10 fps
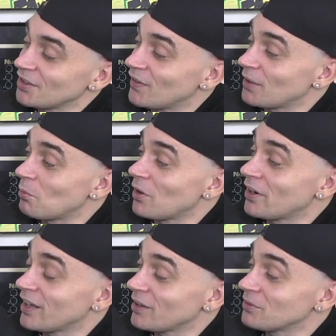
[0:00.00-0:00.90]
You've had
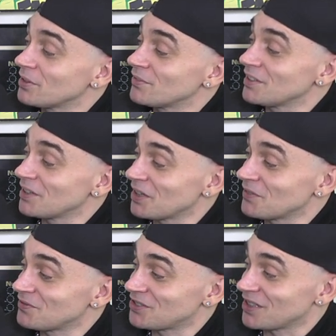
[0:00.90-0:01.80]
one hell of a
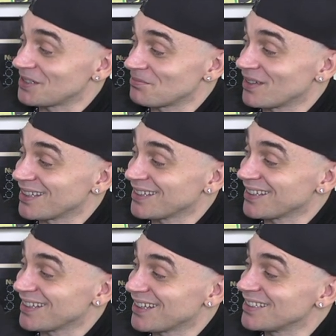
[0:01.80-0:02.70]
life, Chane man.
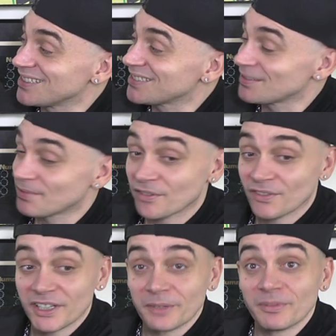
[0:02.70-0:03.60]
And it's been a
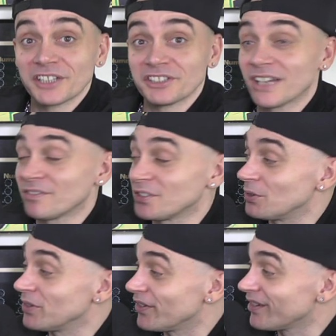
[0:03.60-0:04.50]
fucking pleasure
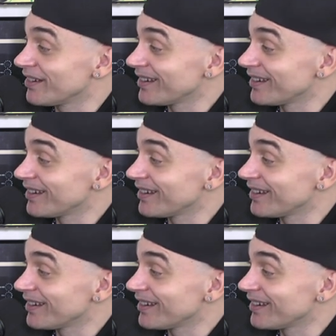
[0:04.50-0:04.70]
having you on.